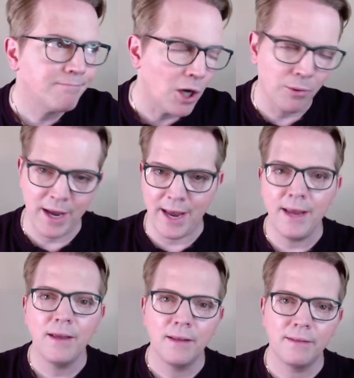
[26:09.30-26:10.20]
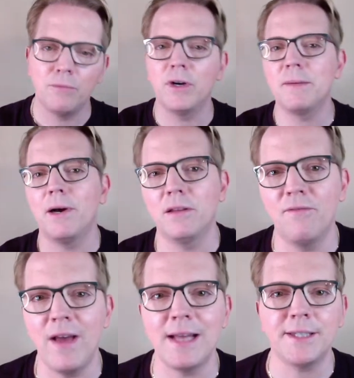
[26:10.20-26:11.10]
Okay, then what about the
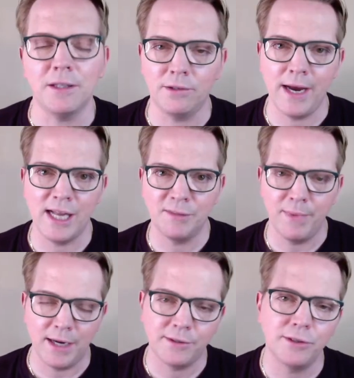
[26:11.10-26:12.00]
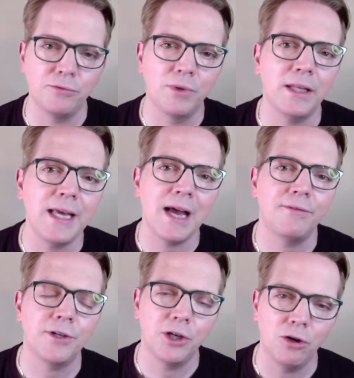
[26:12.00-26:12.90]
vascular aspect? So you really
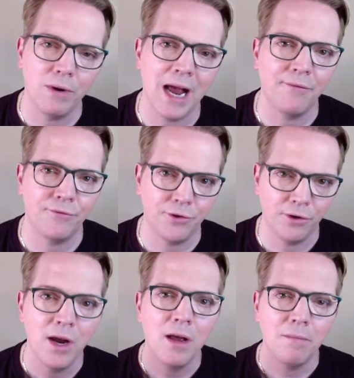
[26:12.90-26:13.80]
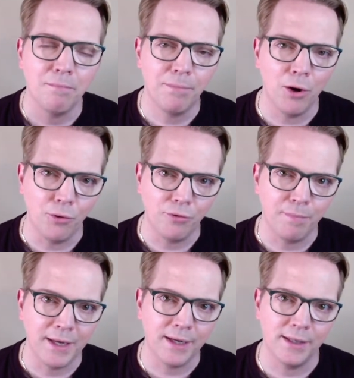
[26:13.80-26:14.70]
have to go after both
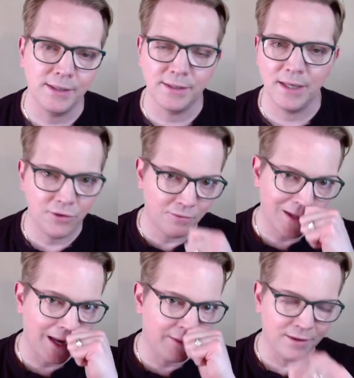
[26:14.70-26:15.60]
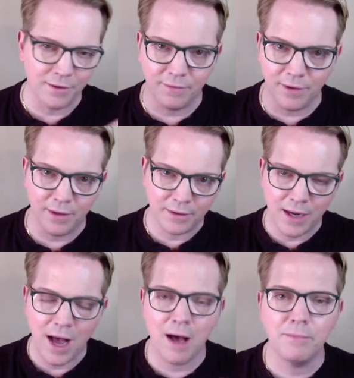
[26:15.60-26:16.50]
because if you've got the, the
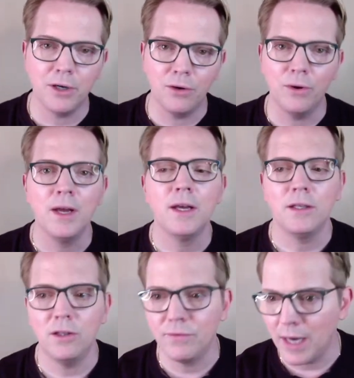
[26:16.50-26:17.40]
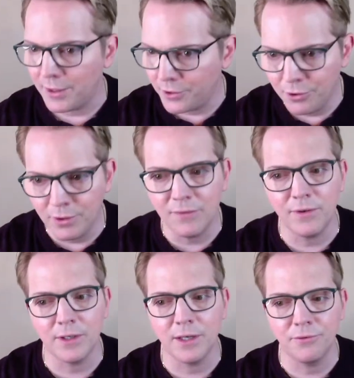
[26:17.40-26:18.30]
combo, you've got two
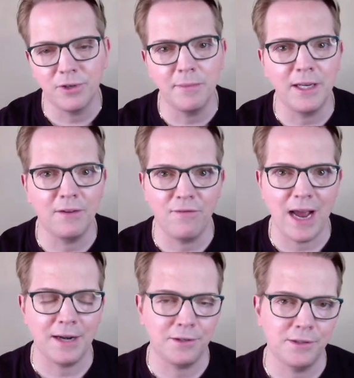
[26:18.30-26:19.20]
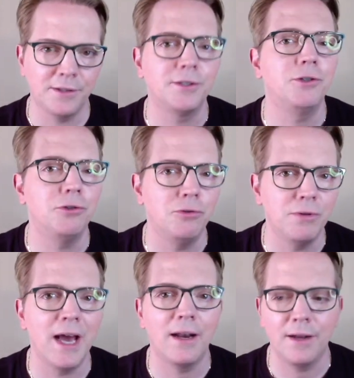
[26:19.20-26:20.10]
different contributing factors to
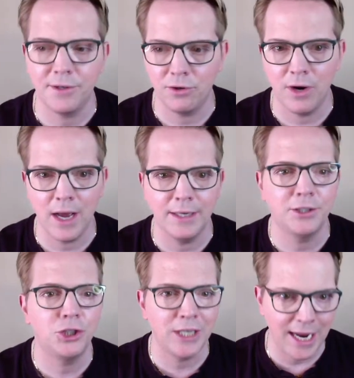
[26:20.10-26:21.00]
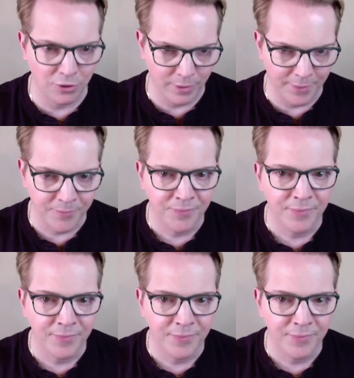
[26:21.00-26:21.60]
that under eye shadowing.